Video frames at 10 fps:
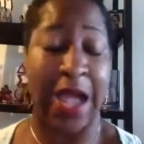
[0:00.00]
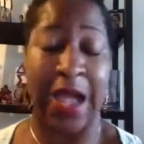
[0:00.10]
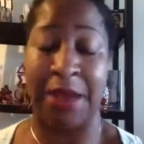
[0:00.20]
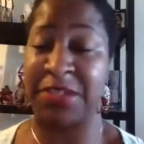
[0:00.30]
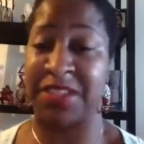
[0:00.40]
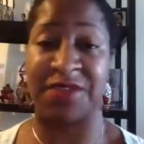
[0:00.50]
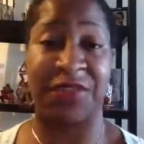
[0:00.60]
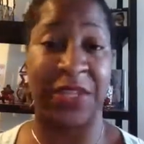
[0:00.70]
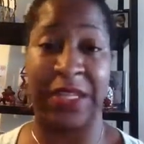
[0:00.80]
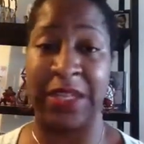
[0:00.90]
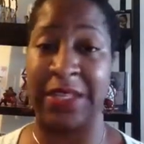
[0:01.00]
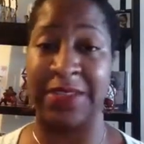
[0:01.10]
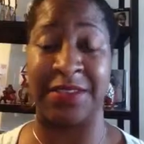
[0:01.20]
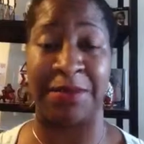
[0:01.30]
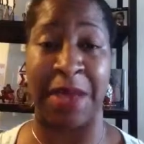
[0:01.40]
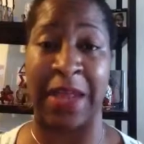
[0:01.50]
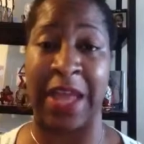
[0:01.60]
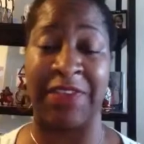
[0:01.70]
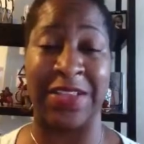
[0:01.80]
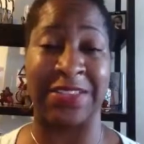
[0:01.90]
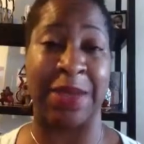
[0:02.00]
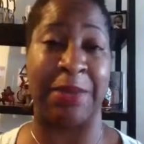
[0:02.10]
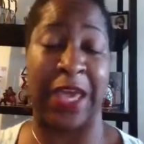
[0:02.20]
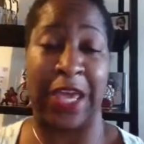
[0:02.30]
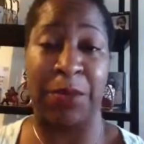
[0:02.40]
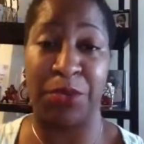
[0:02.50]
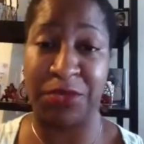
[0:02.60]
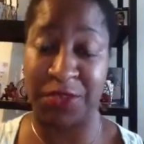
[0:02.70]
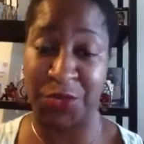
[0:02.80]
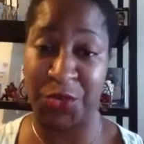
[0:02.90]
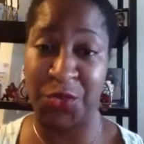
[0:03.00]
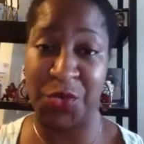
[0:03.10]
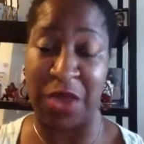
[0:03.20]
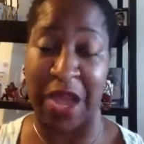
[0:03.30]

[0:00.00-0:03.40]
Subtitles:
I'm just fitting it into my life as I'm able to.